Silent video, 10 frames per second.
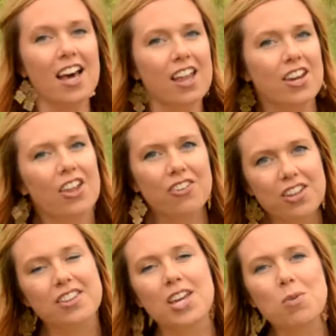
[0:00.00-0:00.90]
The other
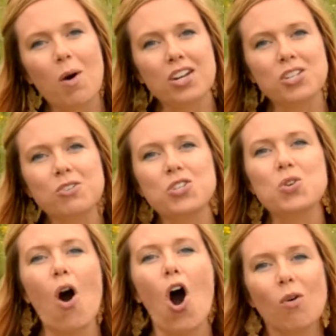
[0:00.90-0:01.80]
thing that you want to do is
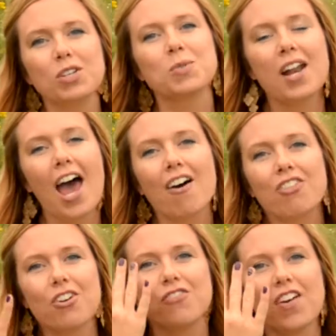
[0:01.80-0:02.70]
you always want to have
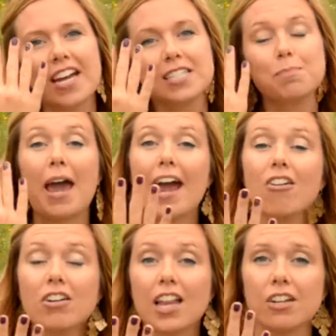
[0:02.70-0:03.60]
their face
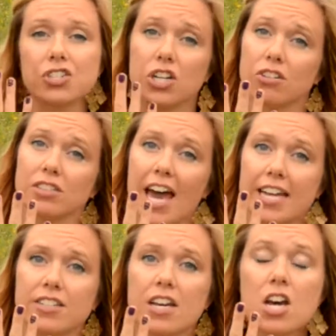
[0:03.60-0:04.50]
parallel to your
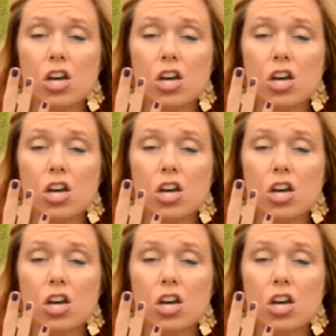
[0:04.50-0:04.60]
lens.